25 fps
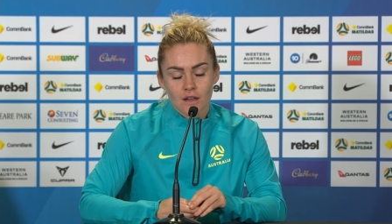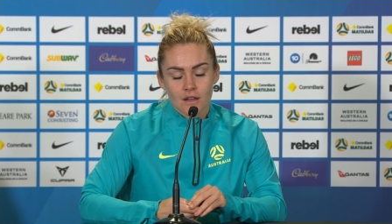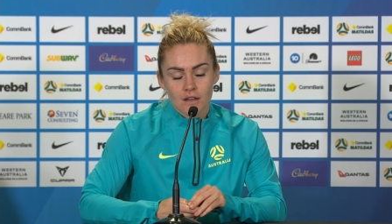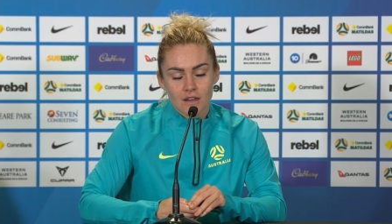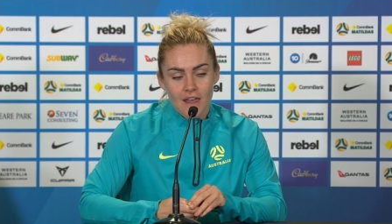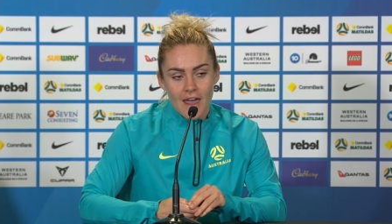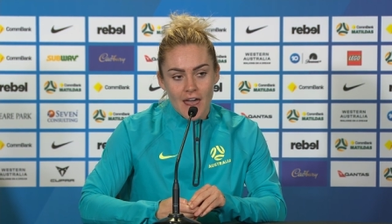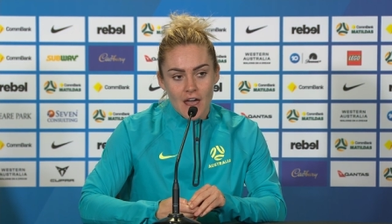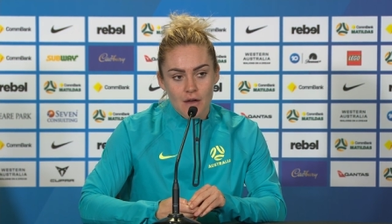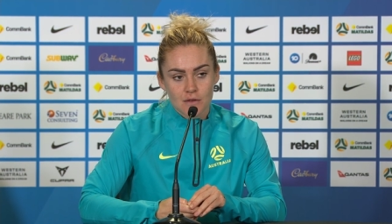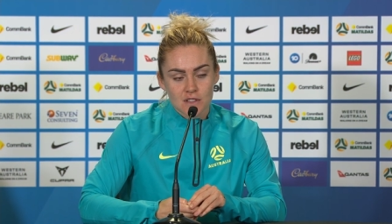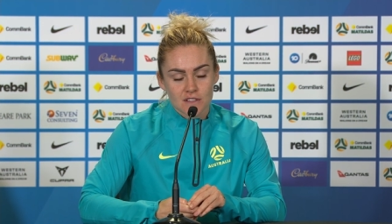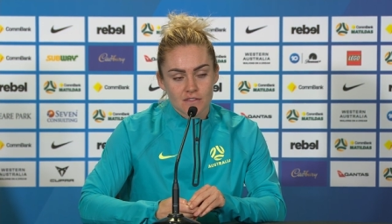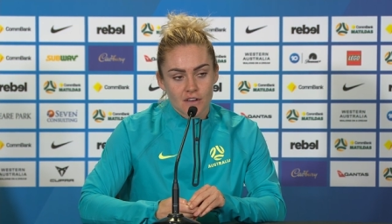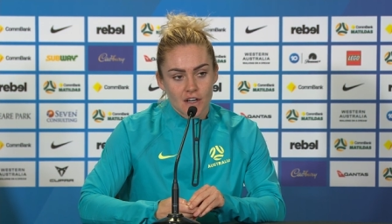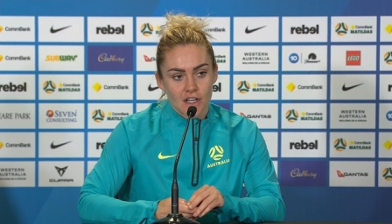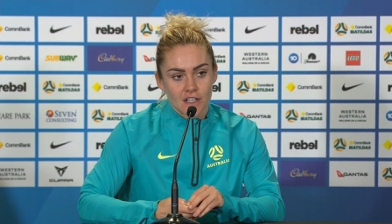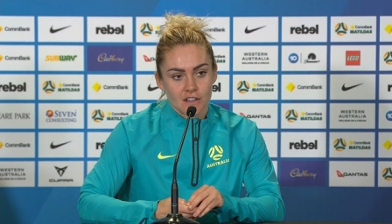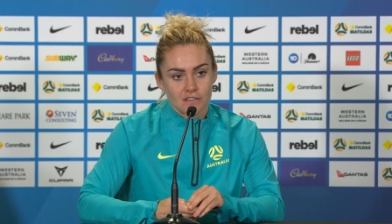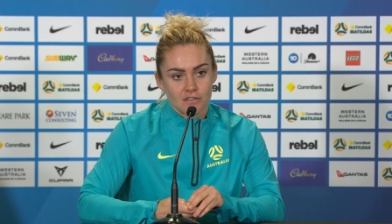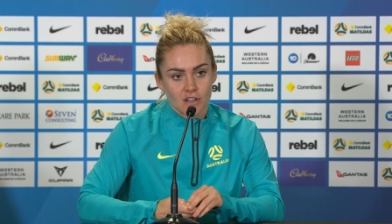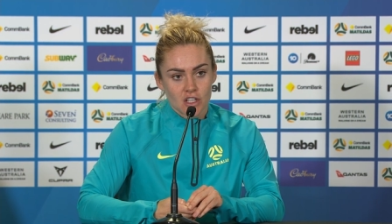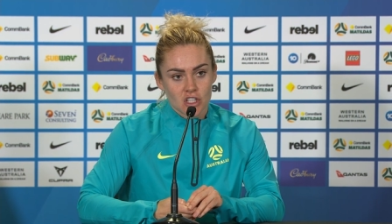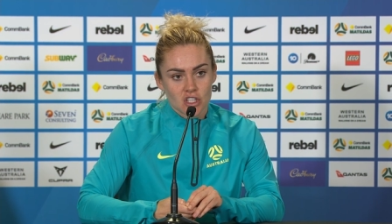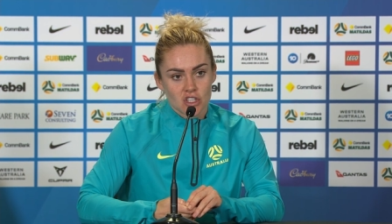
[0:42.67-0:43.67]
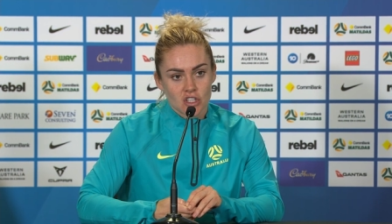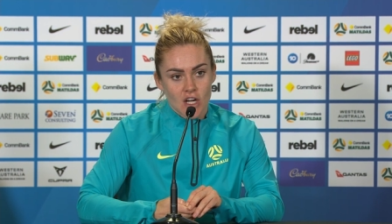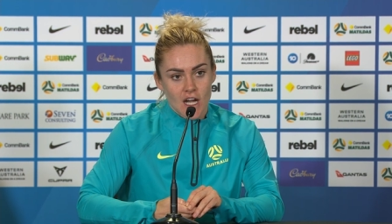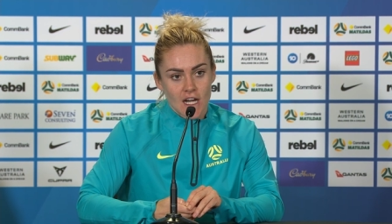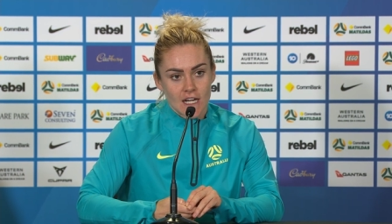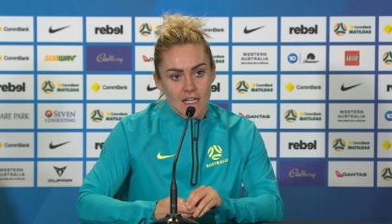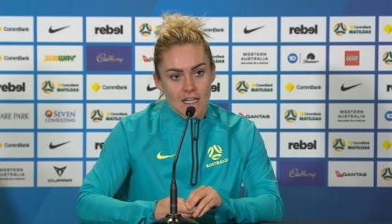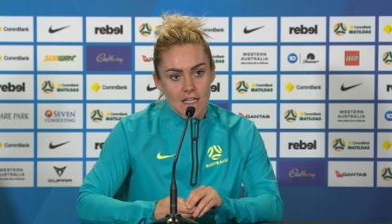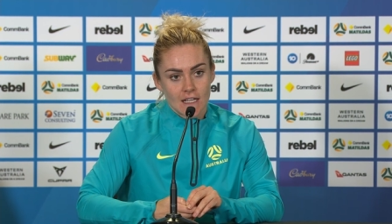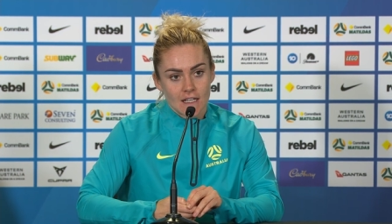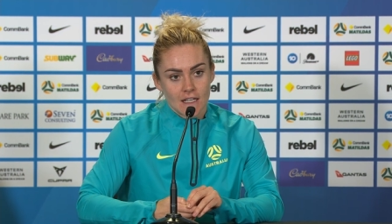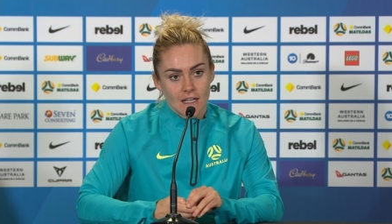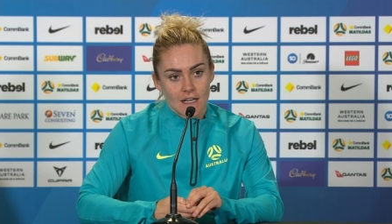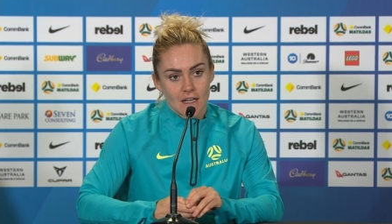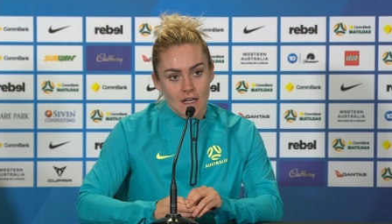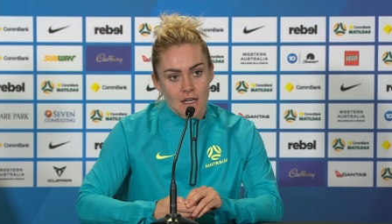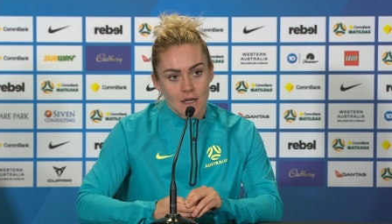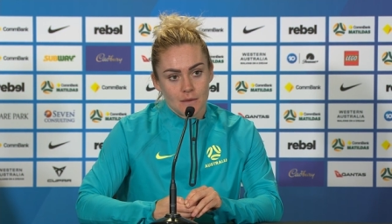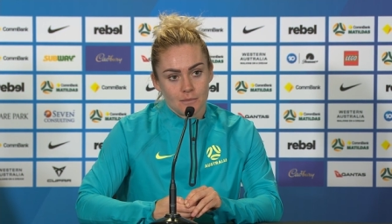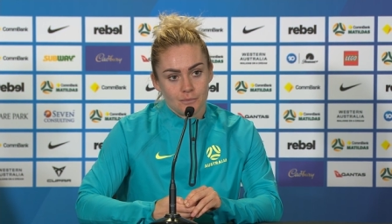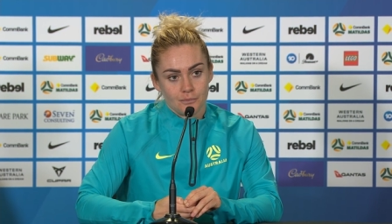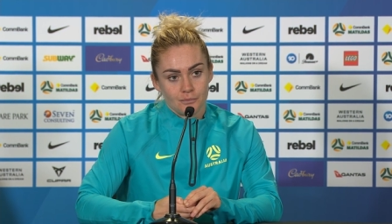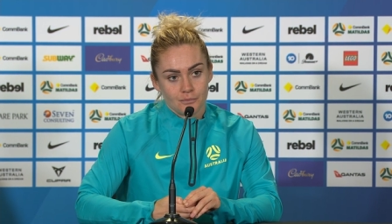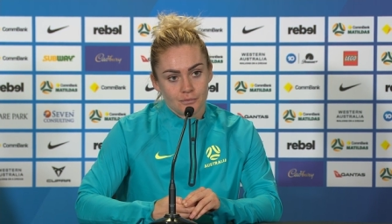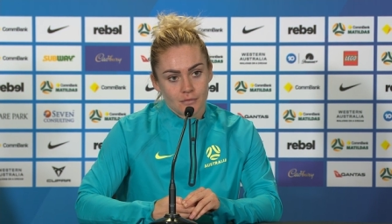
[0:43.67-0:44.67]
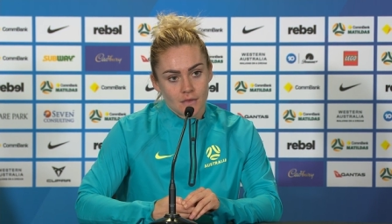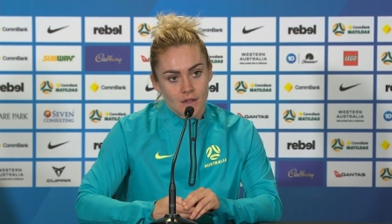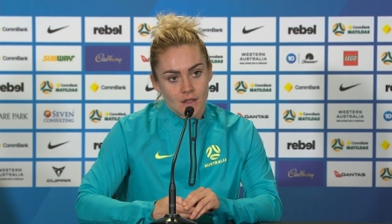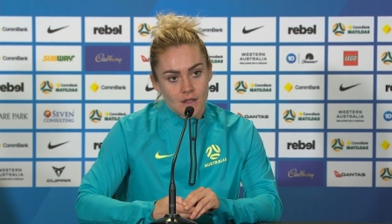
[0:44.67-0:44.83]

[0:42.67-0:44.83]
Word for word: Yeah, it was very frustrating. Um,